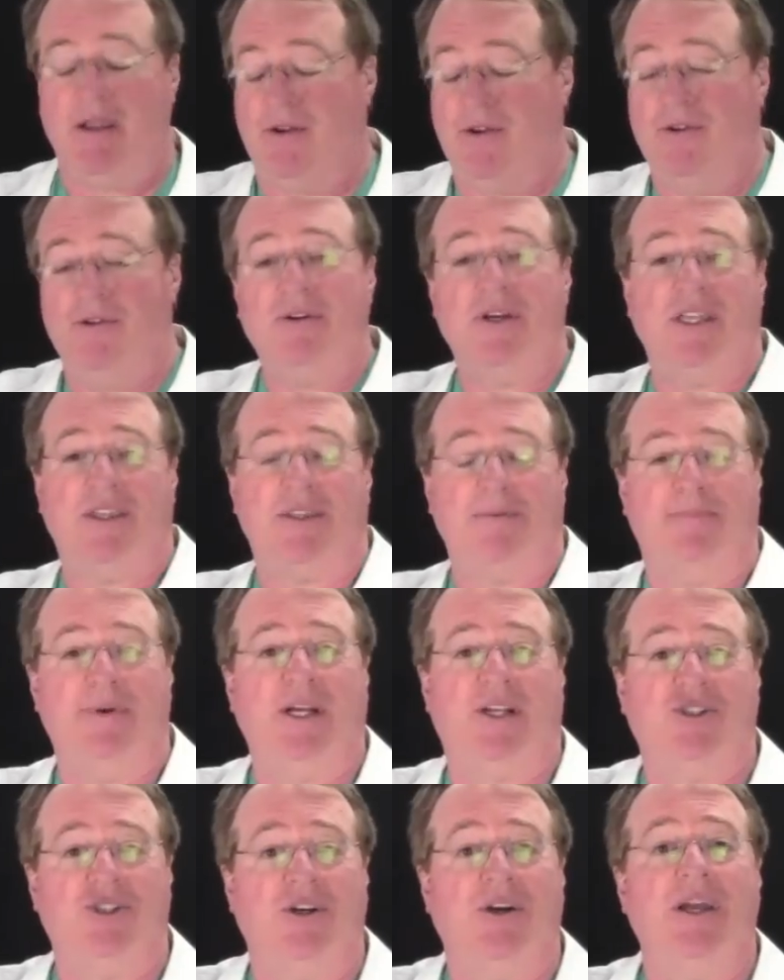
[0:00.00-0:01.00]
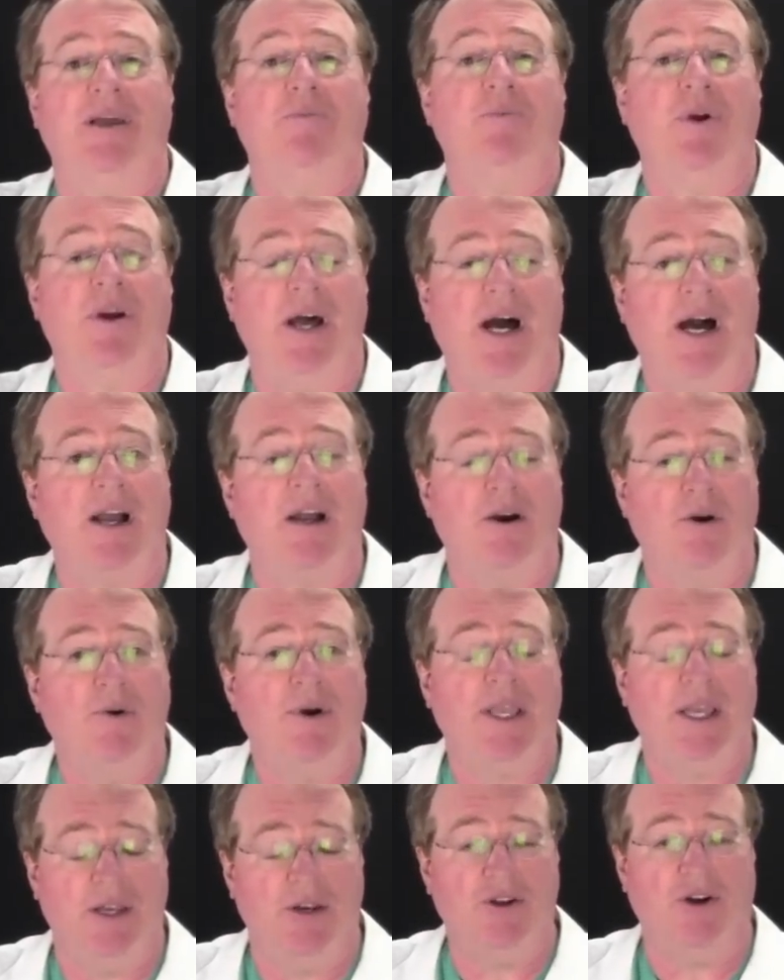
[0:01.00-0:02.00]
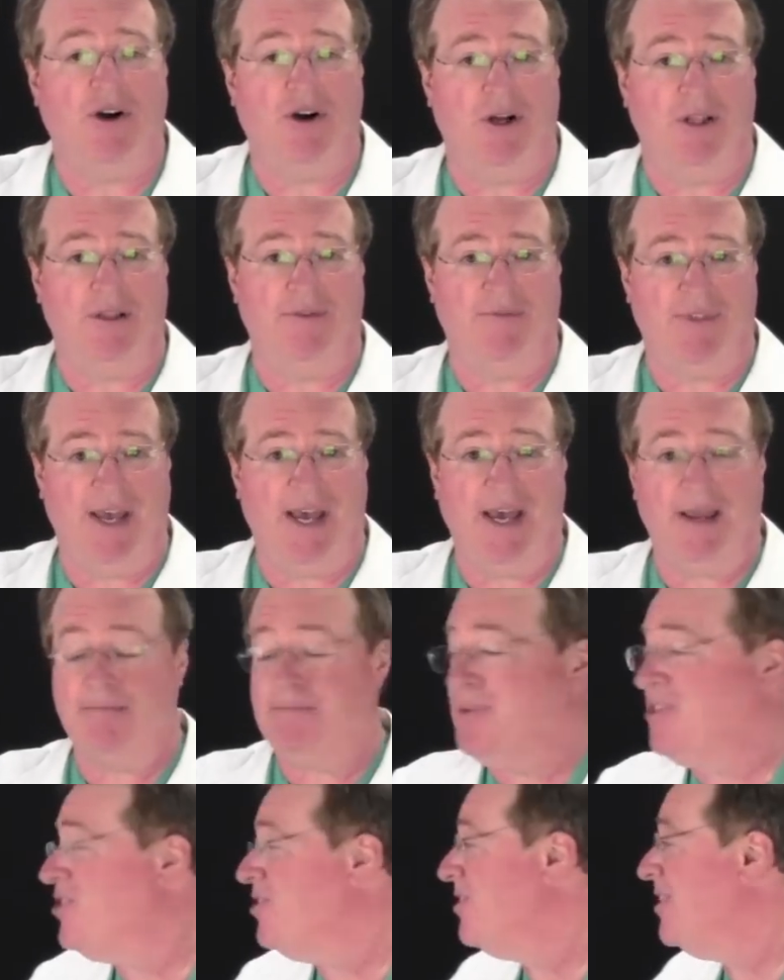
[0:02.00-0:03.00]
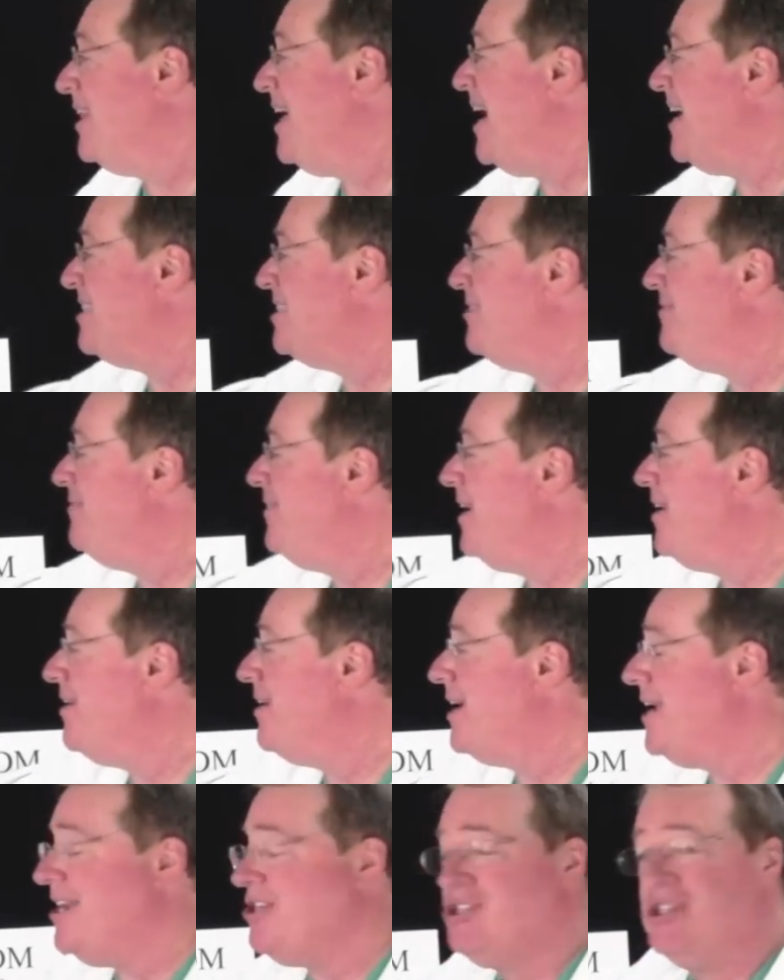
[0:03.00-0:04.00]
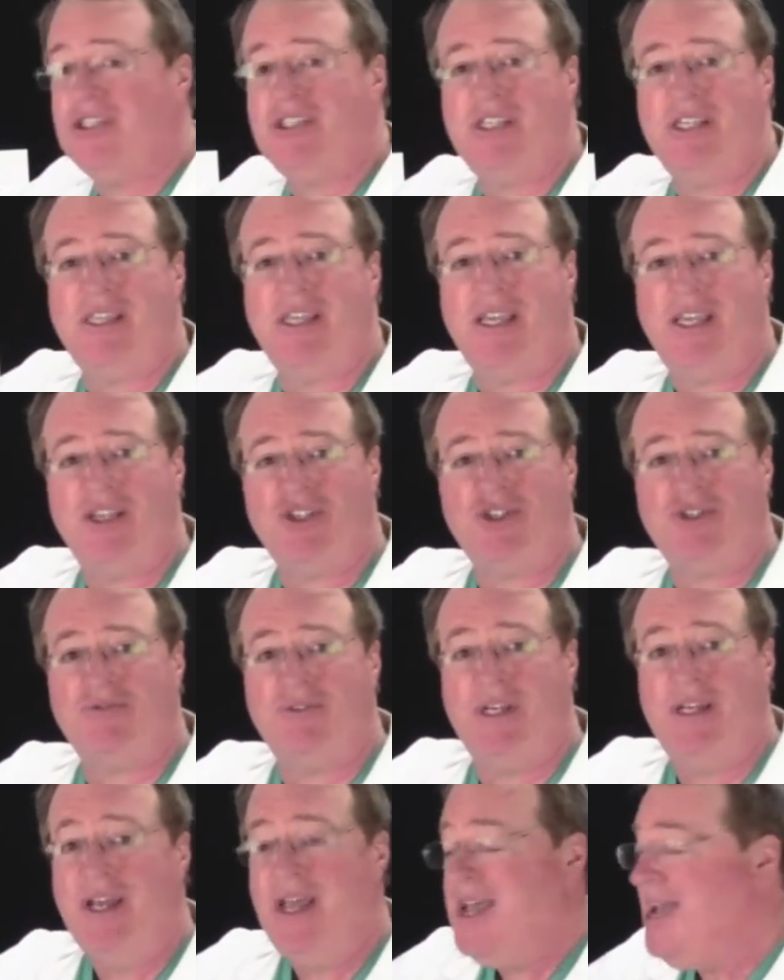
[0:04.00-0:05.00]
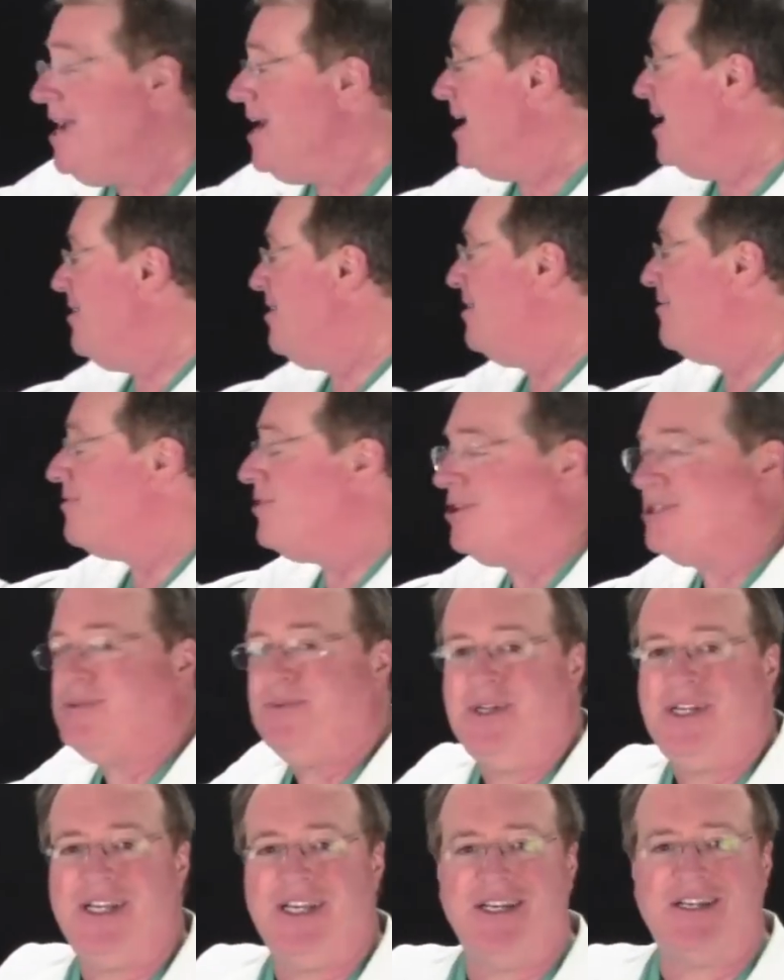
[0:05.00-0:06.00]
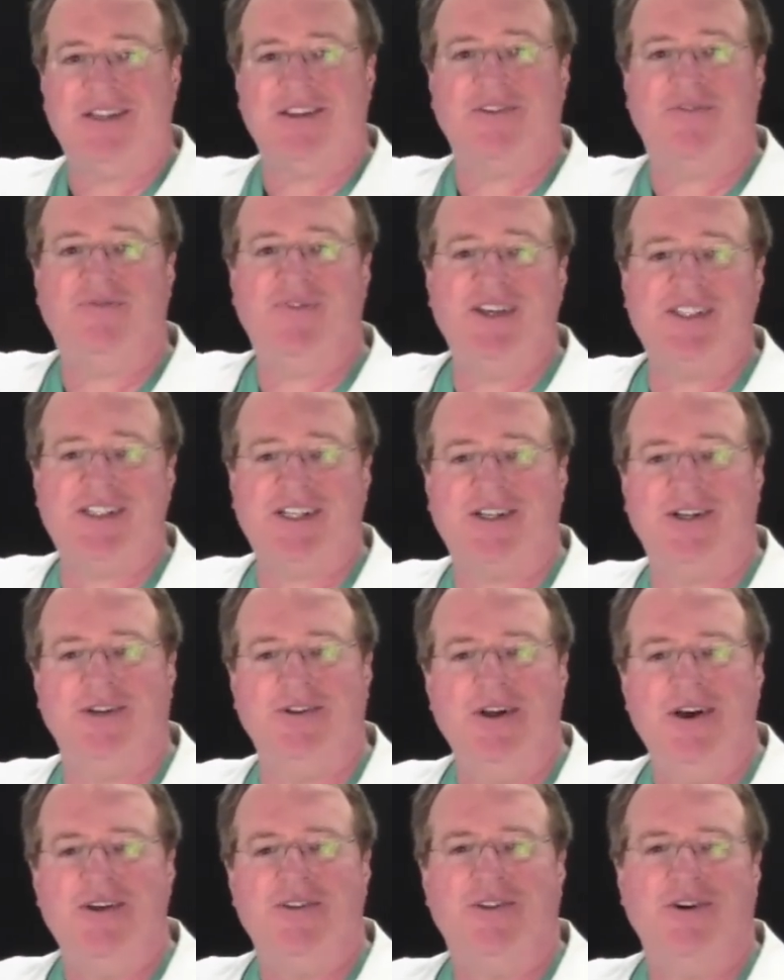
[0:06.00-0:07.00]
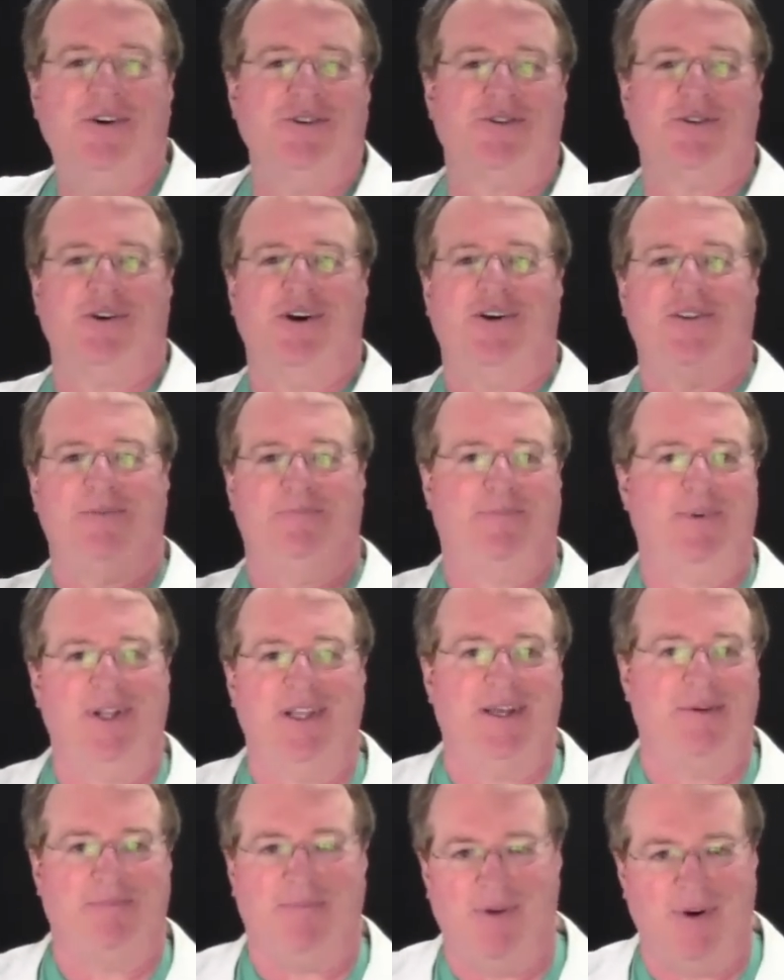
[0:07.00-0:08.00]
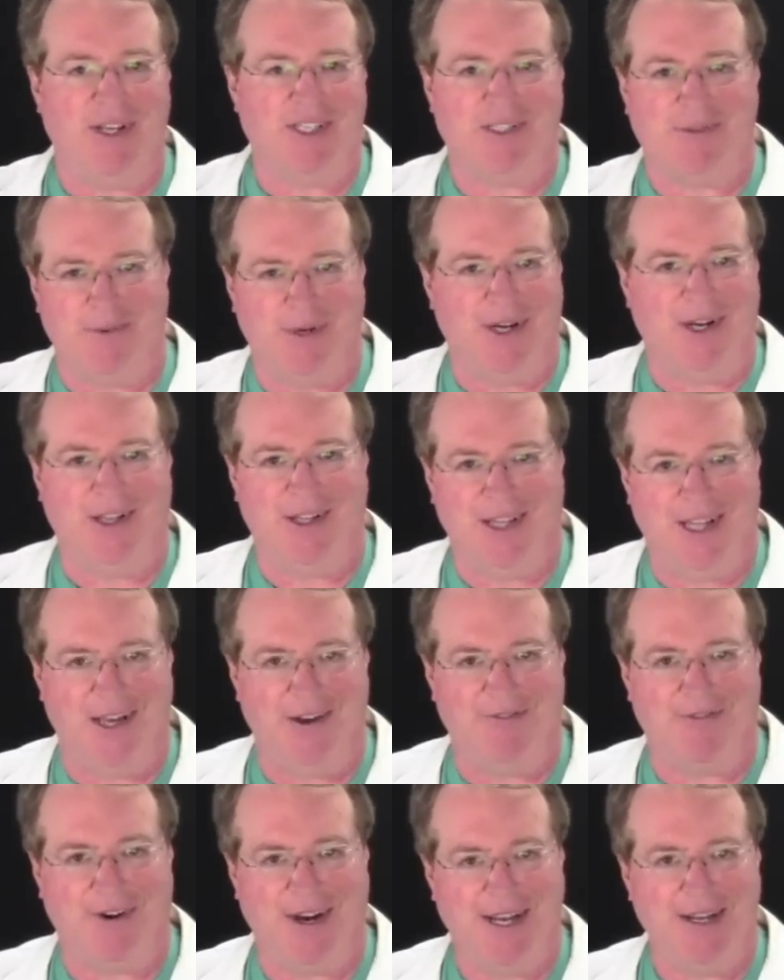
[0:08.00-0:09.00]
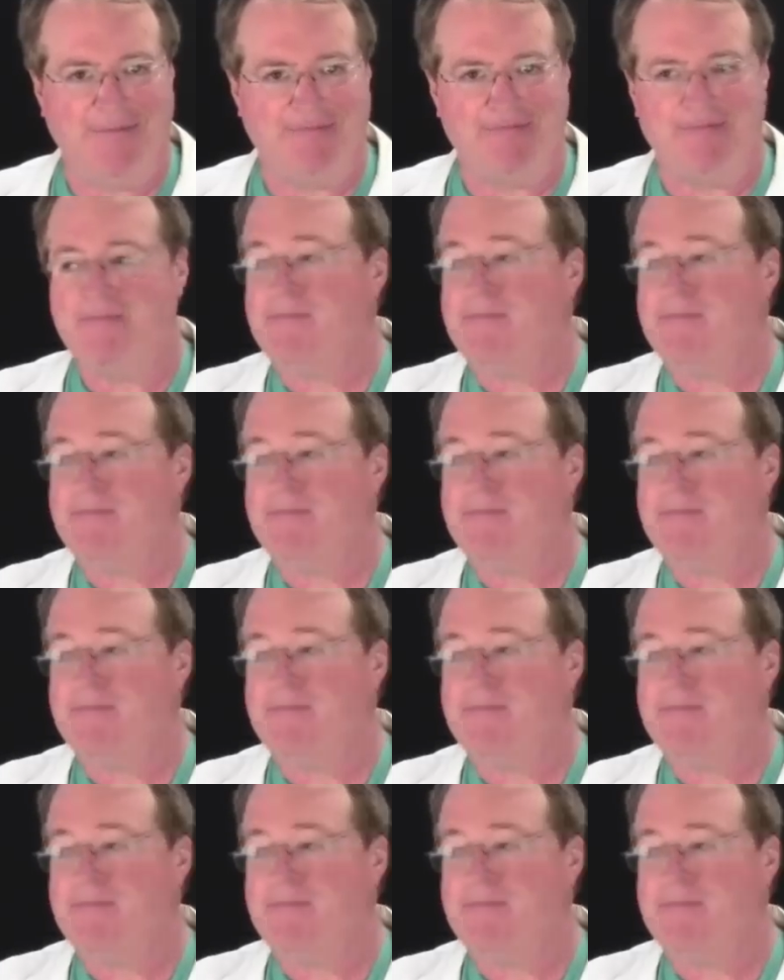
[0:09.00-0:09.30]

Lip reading: You get the picture, and we're not going into all of that. But there are lots of variations in the history. And then, of course, when you get to the physical, those are all the bullet points we all love, right?